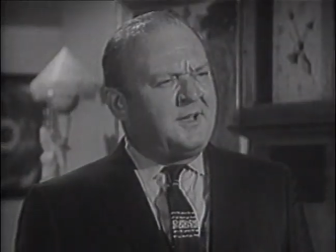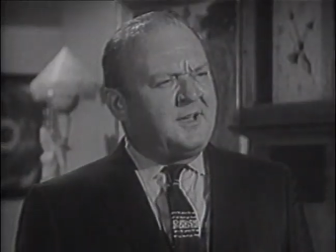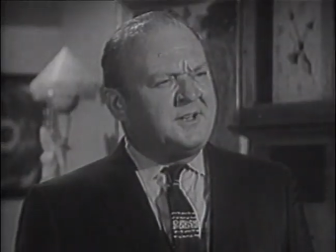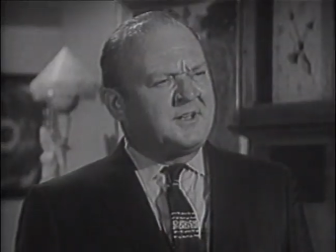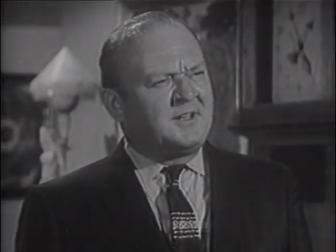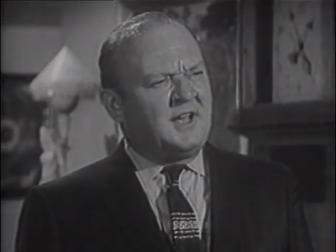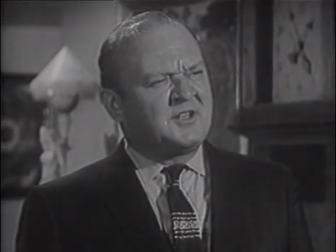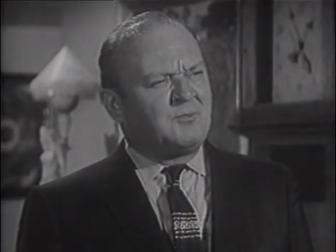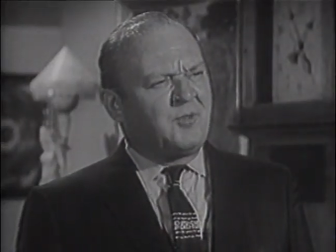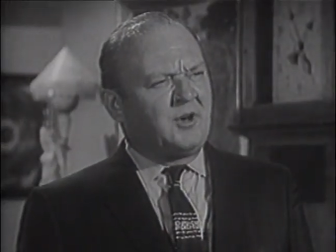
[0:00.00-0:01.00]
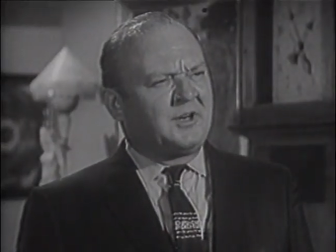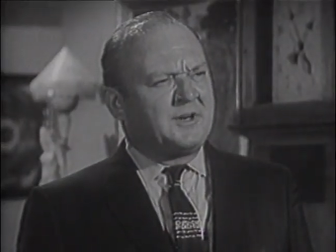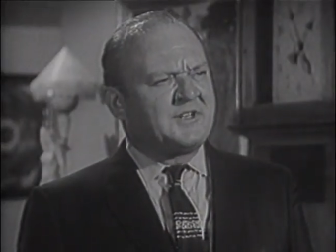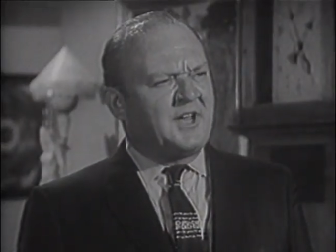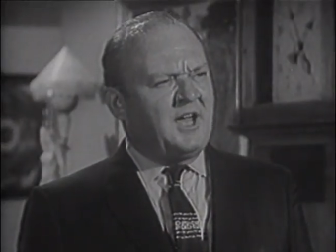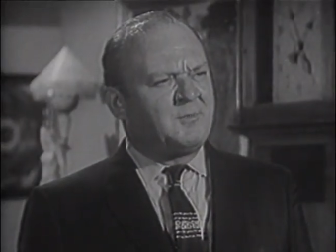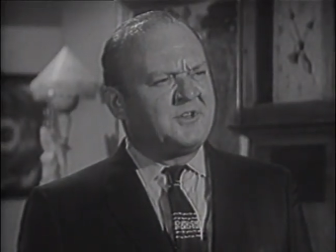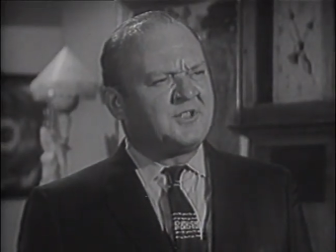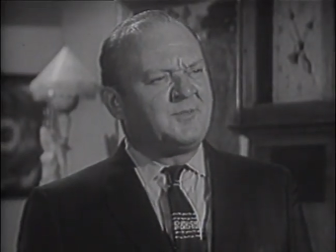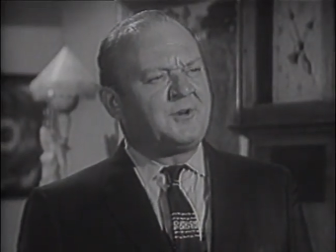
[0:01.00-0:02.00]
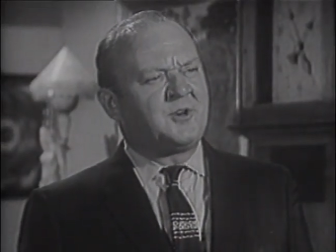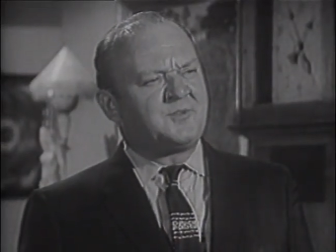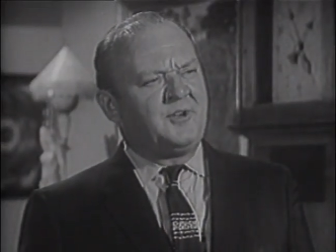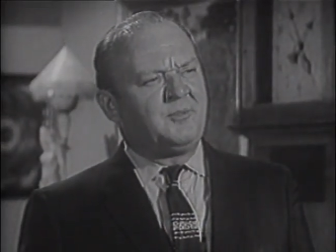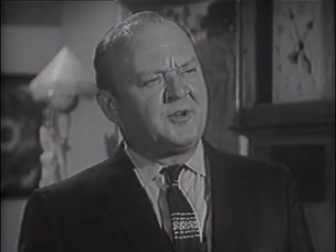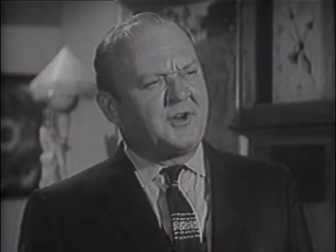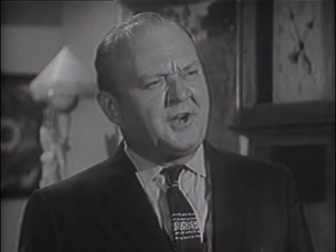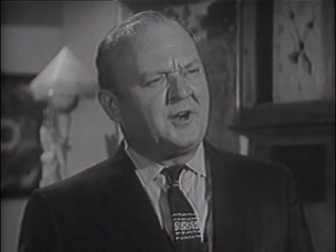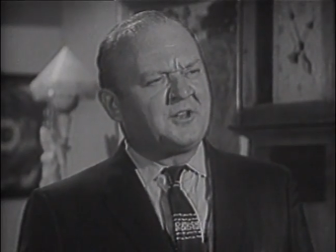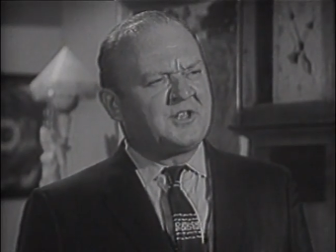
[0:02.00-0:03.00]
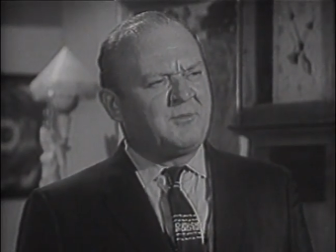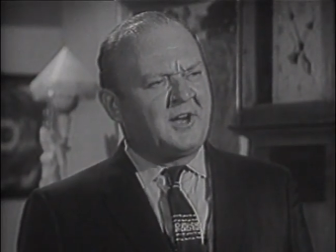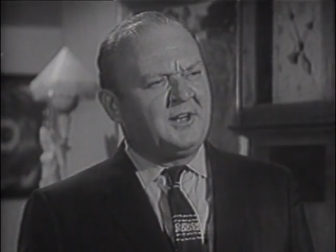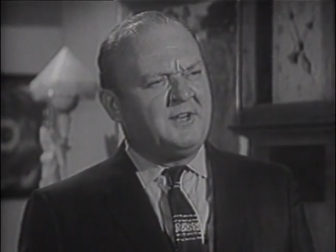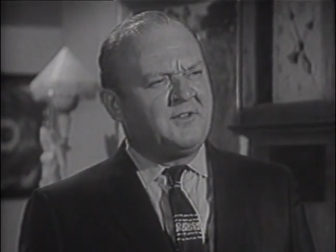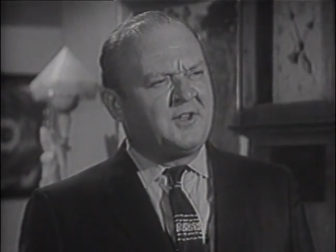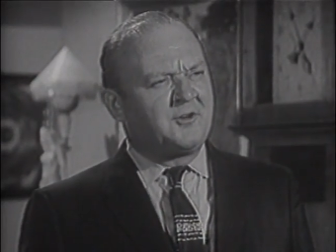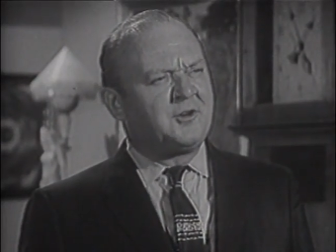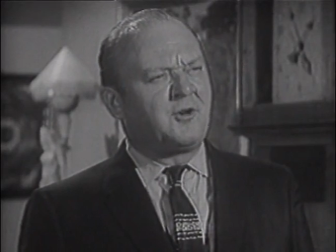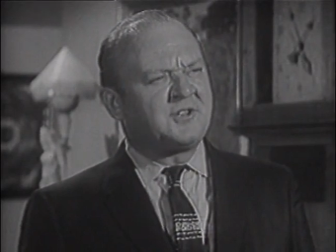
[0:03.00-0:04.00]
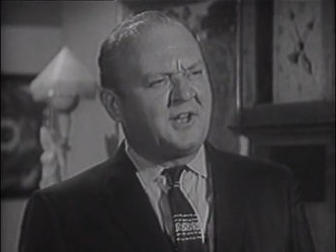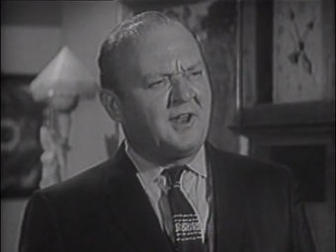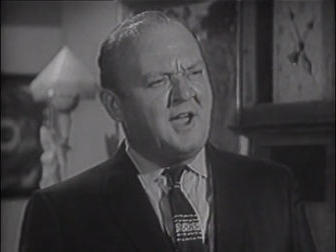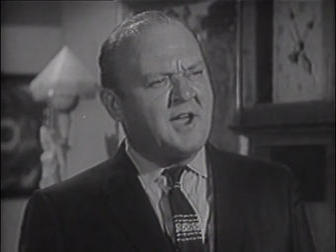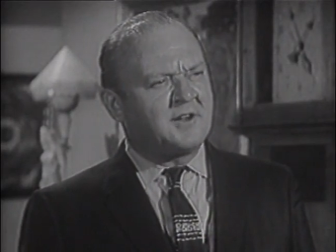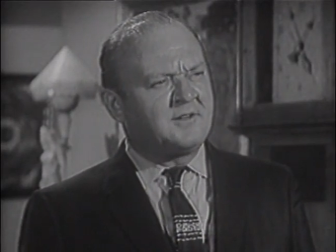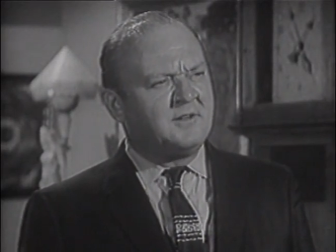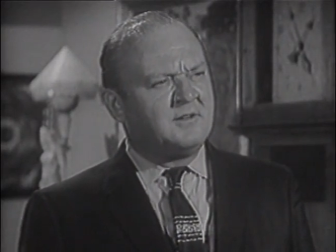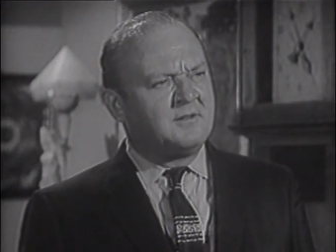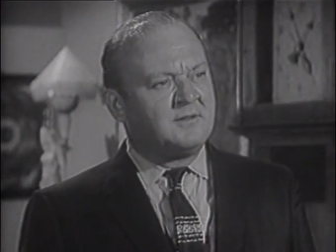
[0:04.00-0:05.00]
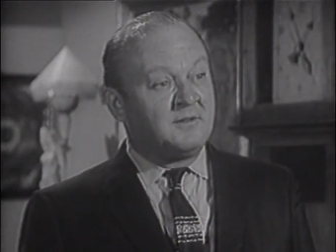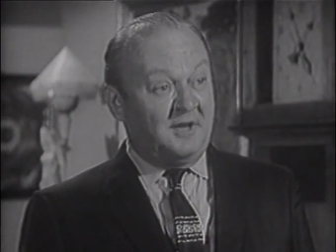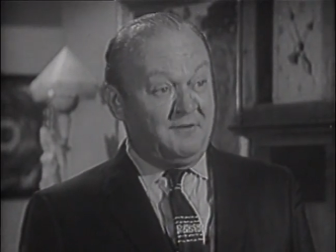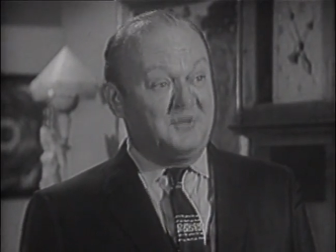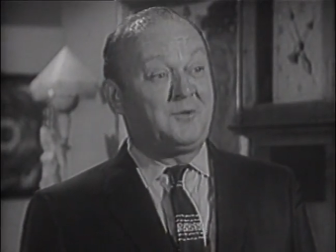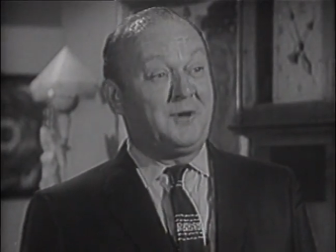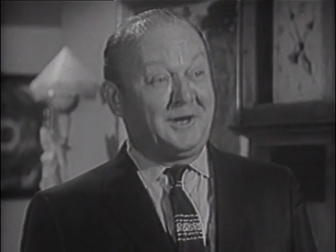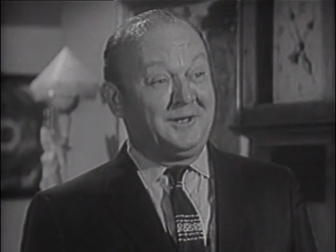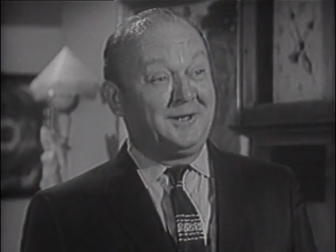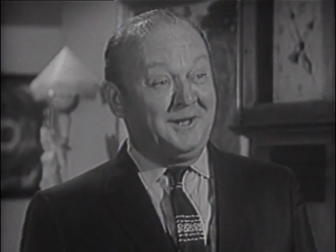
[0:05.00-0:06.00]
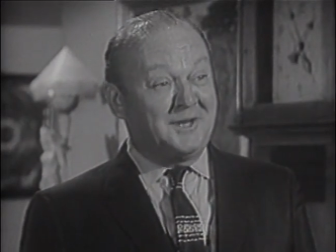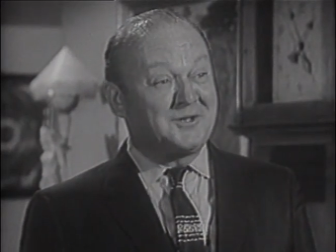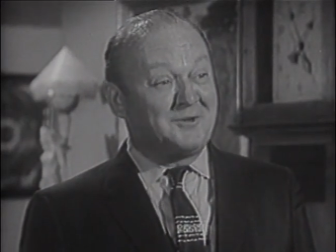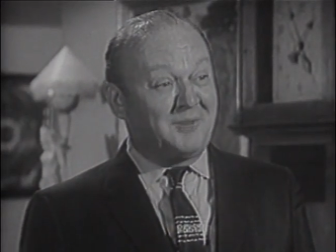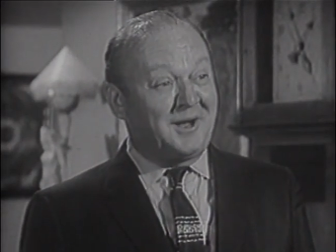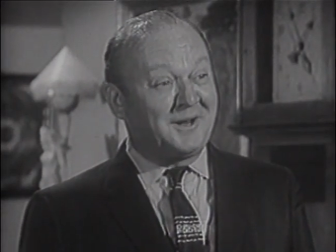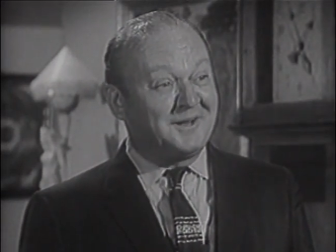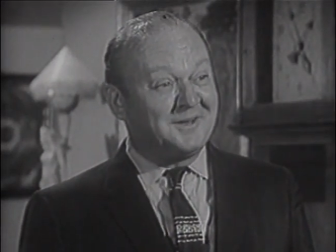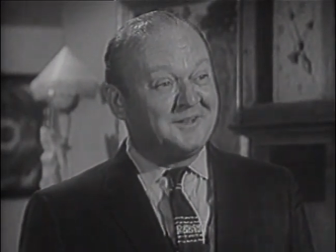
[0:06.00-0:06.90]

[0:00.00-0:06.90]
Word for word: He said lots of burglaries happen just because people are careless about leaving their doors unlocked. Gave me quite a little lecture about it.